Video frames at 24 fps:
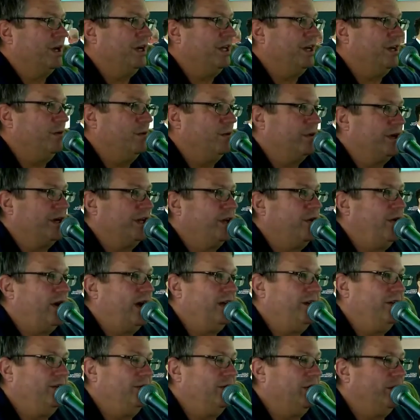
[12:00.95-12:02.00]
We're gonna go
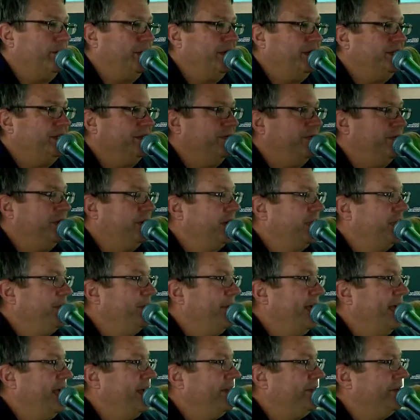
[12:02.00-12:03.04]
out and do a bunch of funky
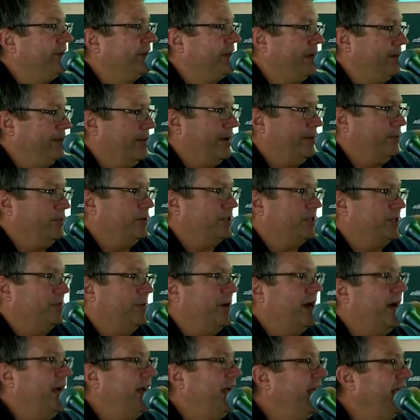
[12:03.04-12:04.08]
math to come up with
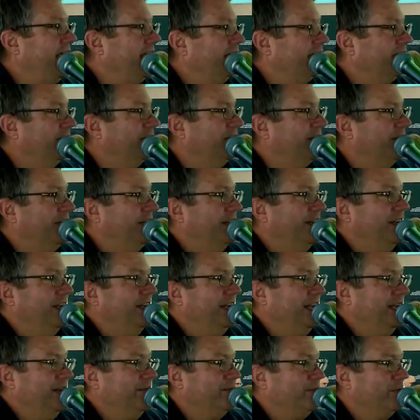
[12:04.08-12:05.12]
some high angle
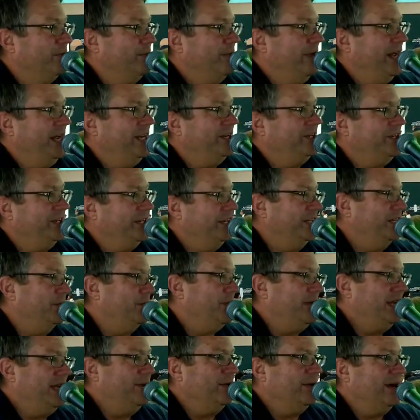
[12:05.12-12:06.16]
information in
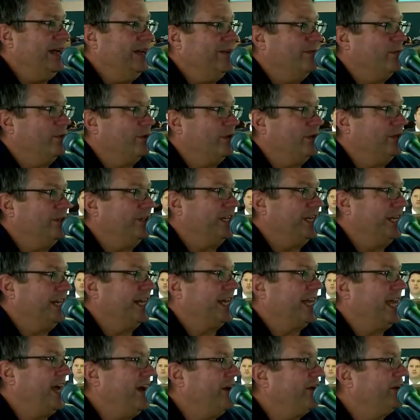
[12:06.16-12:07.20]
the P wave world to
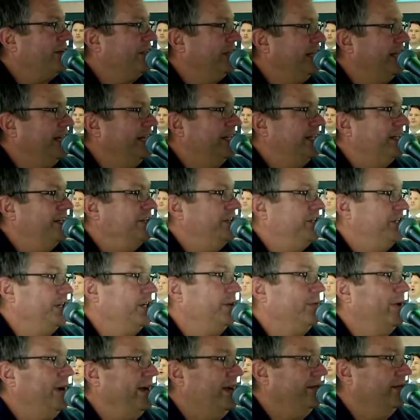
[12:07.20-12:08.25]
get a calculated
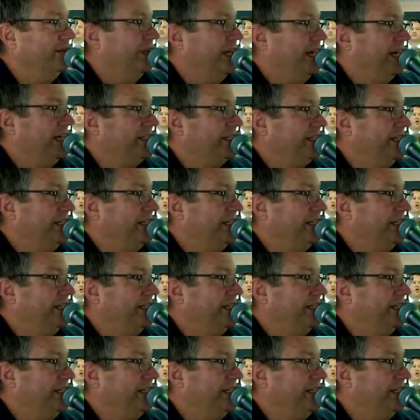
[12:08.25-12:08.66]
shear wave velocity.